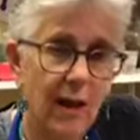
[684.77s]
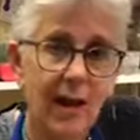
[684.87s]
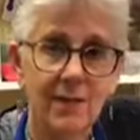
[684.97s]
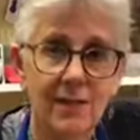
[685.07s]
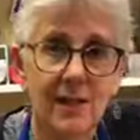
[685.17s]

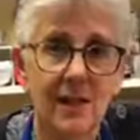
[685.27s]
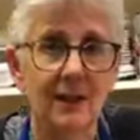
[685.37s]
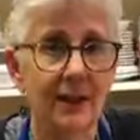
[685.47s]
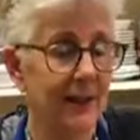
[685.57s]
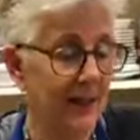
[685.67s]
If you don't
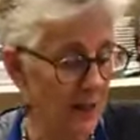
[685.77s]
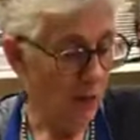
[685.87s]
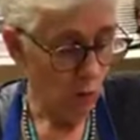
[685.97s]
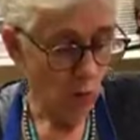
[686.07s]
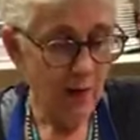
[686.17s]
have a
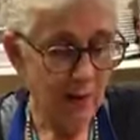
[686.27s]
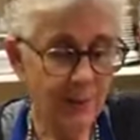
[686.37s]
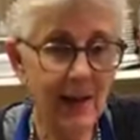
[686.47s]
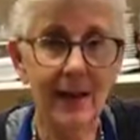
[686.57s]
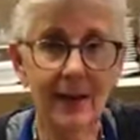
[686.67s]
skillet that's a
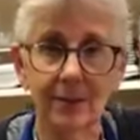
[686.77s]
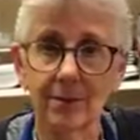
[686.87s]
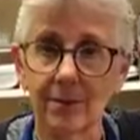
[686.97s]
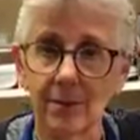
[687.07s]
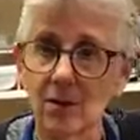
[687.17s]

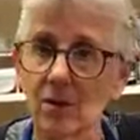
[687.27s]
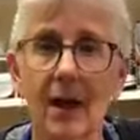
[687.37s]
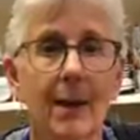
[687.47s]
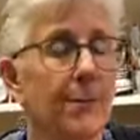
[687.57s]
1-pan,